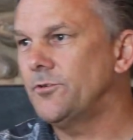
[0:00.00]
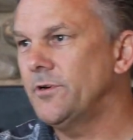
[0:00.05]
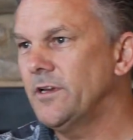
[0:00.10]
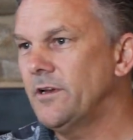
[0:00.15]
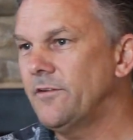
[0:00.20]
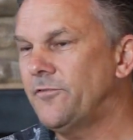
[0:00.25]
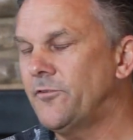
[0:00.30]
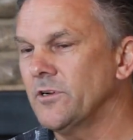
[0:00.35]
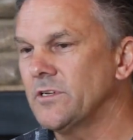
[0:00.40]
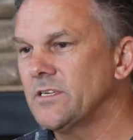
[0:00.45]
3
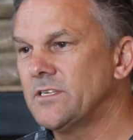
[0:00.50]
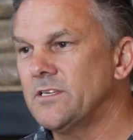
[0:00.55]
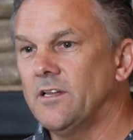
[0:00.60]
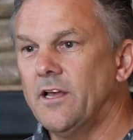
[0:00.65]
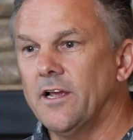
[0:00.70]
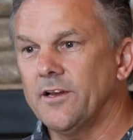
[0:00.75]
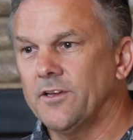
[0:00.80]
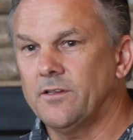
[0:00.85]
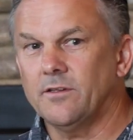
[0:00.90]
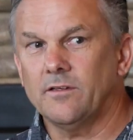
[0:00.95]
different
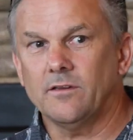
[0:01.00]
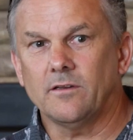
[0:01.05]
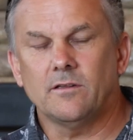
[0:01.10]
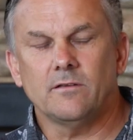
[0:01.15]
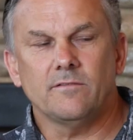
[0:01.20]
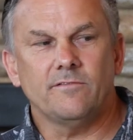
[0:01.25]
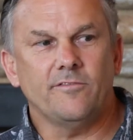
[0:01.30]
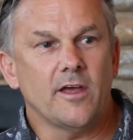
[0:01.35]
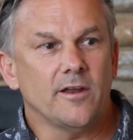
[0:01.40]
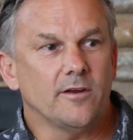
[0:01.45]

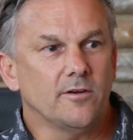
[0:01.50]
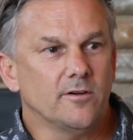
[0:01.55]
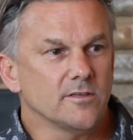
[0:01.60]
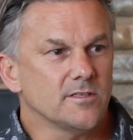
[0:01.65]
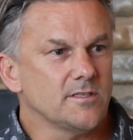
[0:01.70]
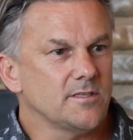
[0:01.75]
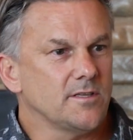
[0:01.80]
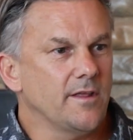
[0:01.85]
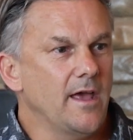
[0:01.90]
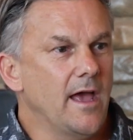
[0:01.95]
selected
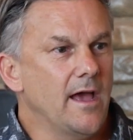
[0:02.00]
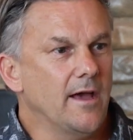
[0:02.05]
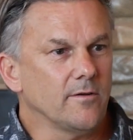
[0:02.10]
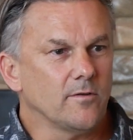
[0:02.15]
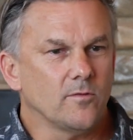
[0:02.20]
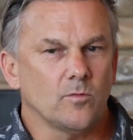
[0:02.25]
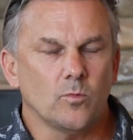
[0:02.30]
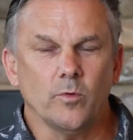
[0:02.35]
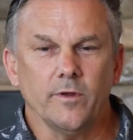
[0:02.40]
vendors that